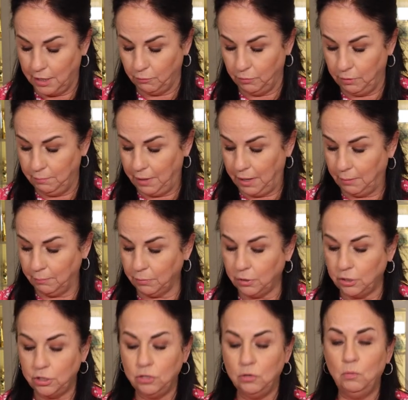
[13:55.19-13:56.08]

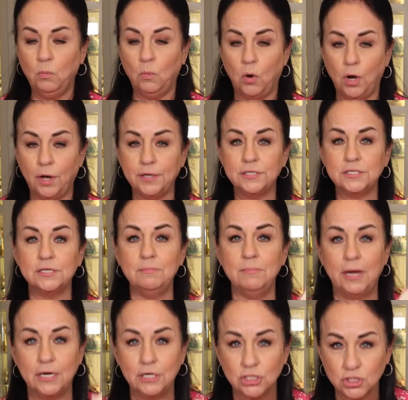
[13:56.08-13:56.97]
Remember, you want to
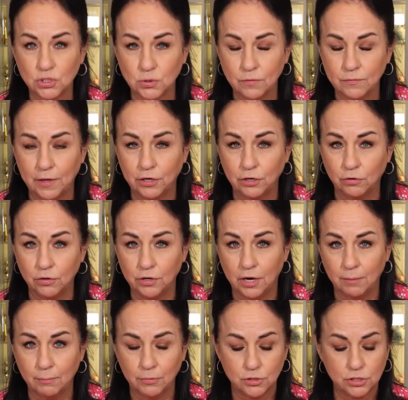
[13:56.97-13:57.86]
make sure that your
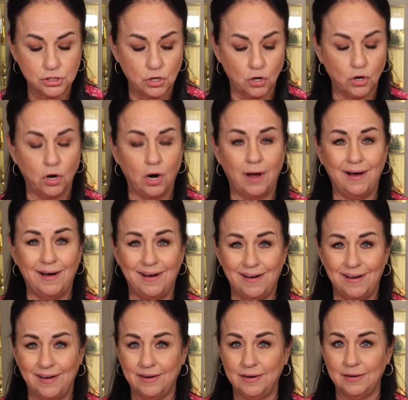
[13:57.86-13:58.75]
numbers are
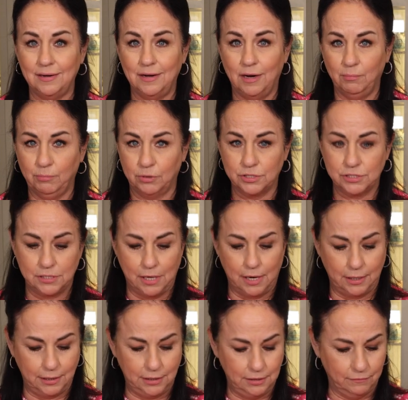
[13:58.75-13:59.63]
odd numbers,
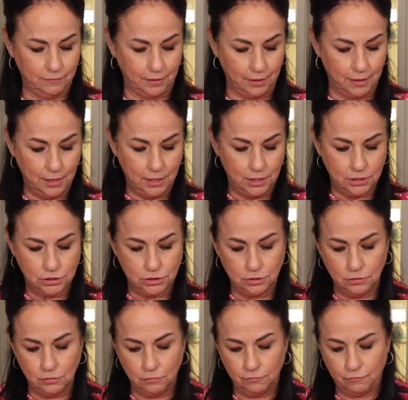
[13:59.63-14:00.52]
not even.
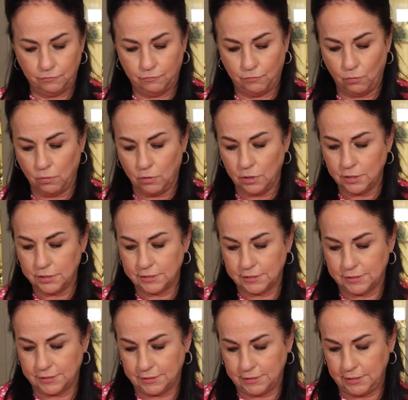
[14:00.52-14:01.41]
2, 4,
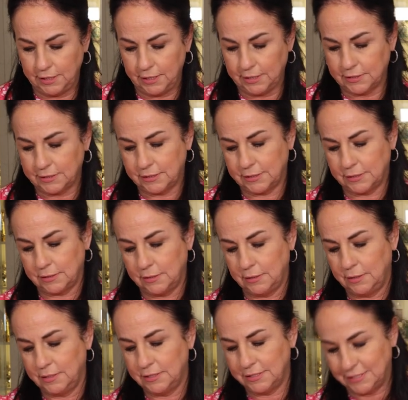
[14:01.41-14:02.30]
6,
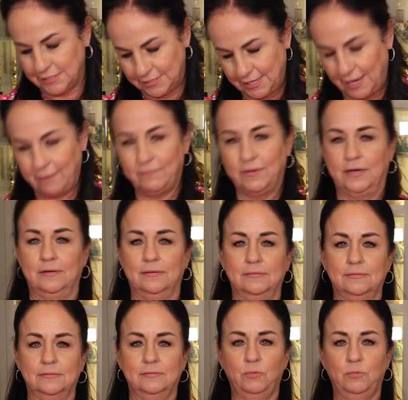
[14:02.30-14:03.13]
7.